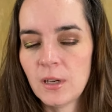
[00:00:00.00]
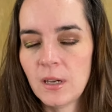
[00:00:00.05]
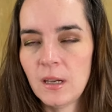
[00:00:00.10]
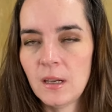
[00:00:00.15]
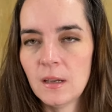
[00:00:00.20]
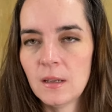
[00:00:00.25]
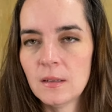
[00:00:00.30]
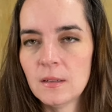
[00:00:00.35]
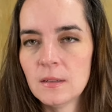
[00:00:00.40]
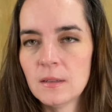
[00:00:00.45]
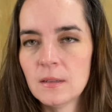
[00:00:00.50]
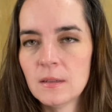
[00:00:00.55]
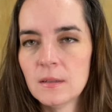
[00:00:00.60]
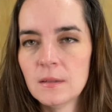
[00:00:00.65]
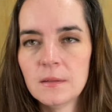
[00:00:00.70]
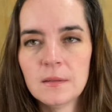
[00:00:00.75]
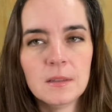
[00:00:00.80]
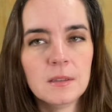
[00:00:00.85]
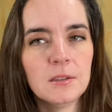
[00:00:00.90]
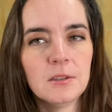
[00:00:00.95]
and
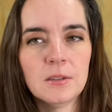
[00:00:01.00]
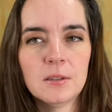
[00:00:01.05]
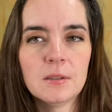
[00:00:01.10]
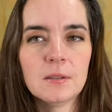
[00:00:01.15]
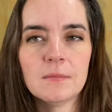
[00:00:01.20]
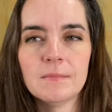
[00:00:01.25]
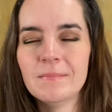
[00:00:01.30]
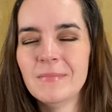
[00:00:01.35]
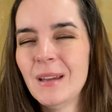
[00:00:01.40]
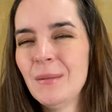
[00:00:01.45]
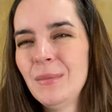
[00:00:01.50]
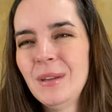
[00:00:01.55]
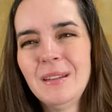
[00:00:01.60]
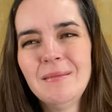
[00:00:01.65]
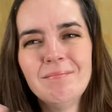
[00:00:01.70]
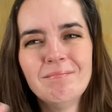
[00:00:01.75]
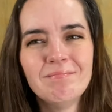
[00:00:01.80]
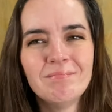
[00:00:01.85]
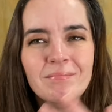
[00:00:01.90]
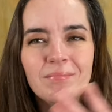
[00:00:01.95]
it's just, I
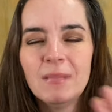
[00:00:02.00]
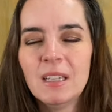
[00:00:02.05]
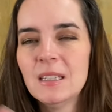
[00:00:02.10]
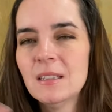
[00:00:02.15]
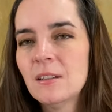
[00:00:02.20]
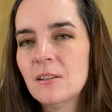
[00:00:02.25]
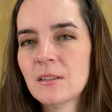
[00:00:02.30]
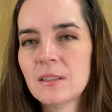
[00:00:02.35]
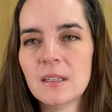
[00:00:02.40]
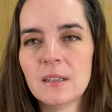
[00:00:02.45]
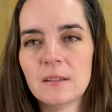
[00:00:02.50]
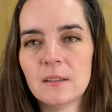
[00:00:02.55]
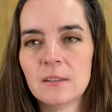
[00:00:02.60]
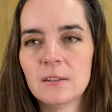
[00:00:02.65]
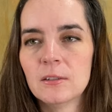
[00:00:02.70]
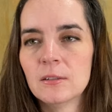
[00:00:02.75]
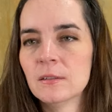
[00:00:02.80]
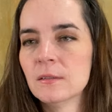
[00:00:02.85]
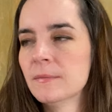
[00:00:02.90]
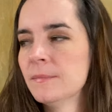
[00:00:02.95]
mean, it's all
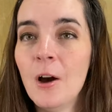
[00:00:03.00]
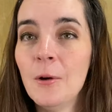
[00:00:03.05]
cyclical.